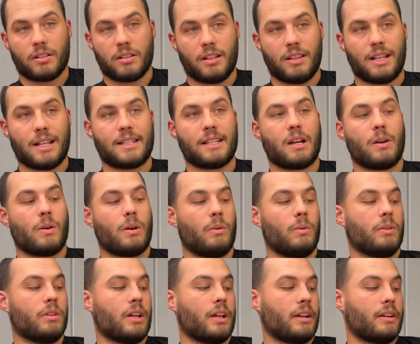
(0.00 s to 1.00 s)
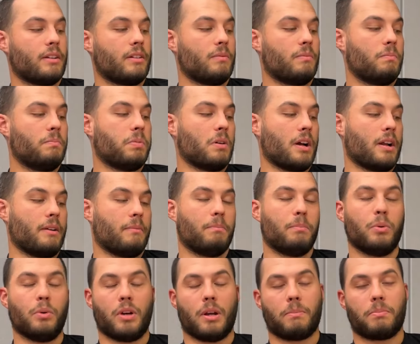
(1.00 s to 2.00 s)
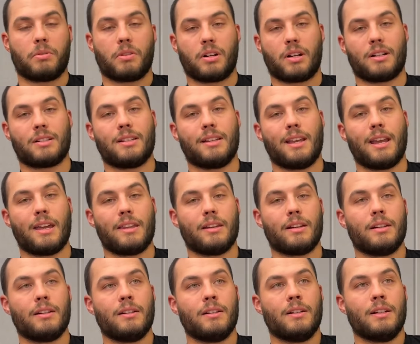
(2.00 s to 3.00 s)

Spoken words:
and that's how I would kind of put a product together.